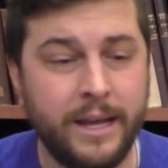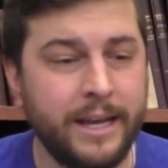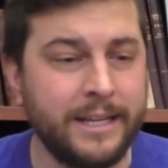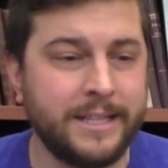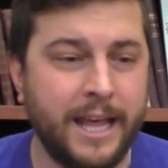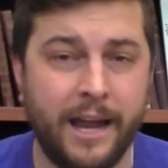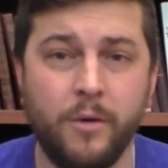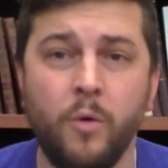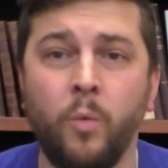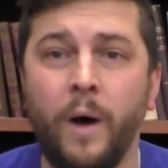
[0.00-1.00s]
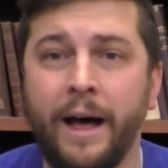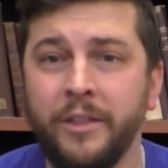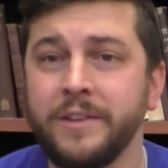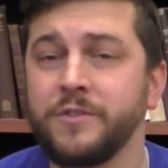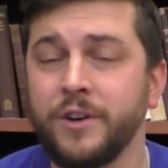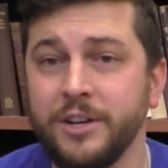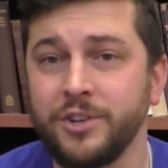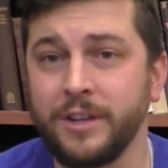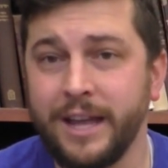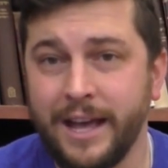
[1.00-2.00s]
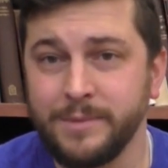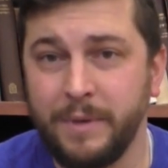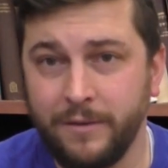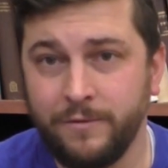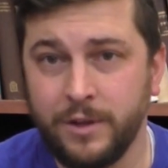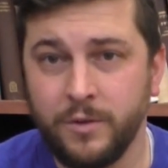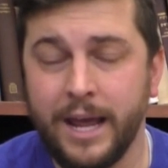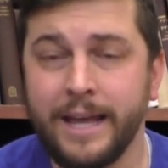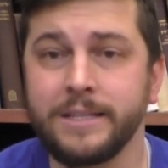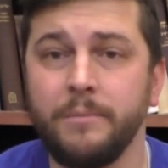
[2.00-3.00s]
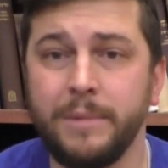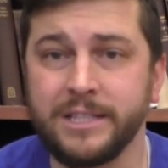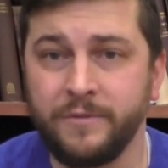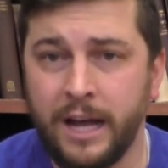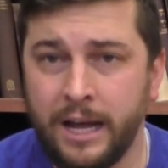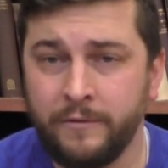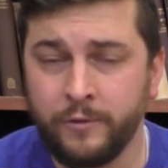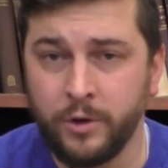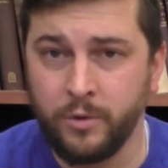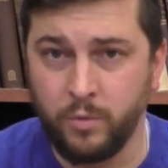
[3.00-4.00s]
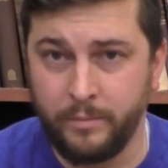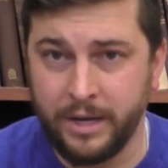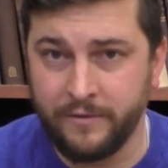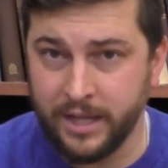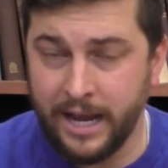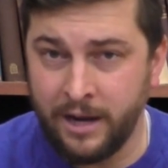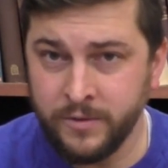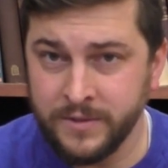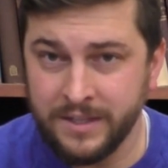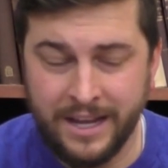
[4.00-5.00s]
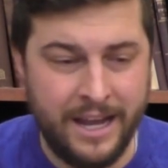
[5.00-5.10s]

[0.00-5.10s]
is that while this traditionally has been viewed as a mitzvah for the woman of the house,